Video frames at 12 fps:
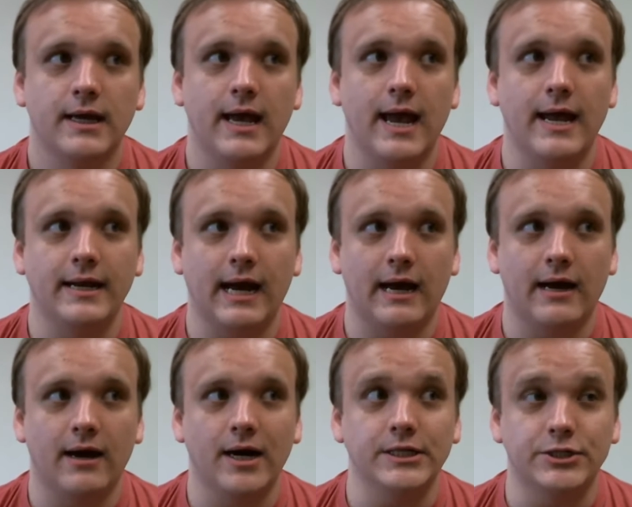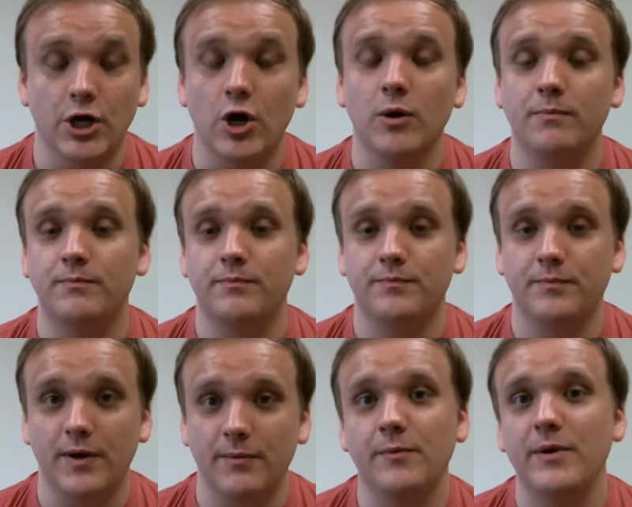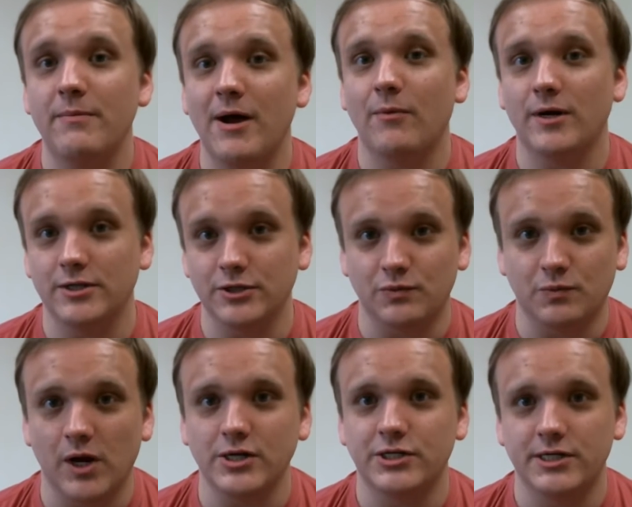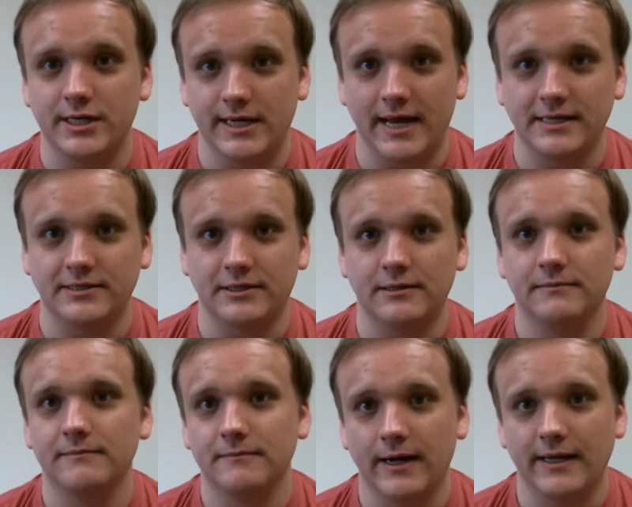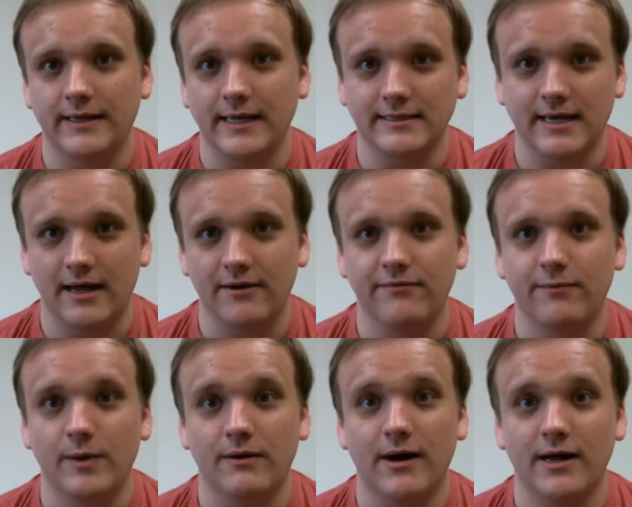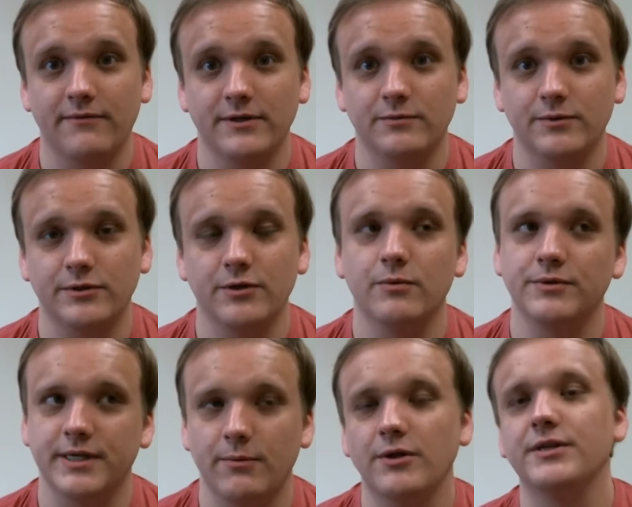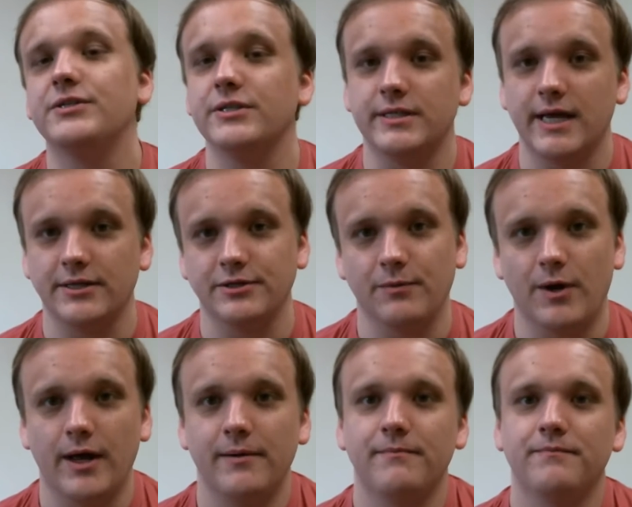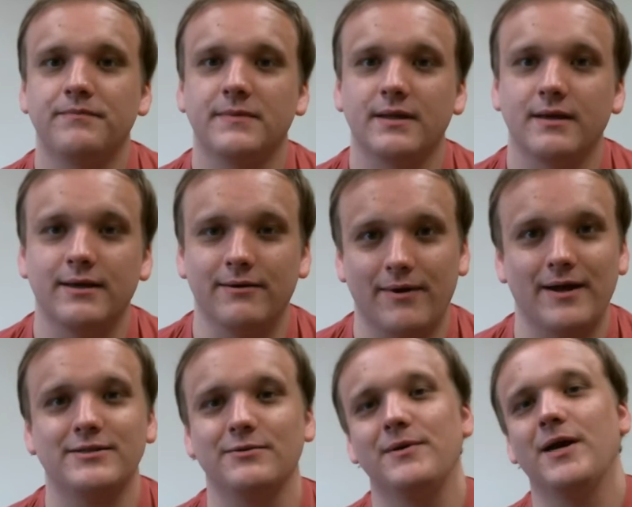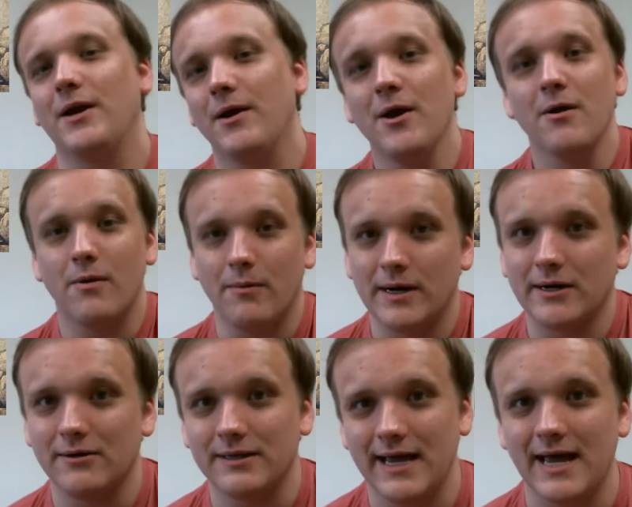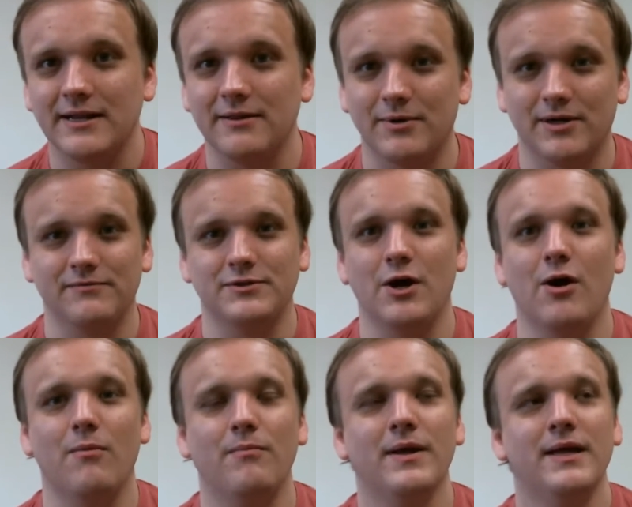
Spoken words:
And Job, we might want to just rush to the answer, right? That's kind of what a lot of us will do. We'll say, well, this is the answer why, right? So we want to go to the end of the book of Job.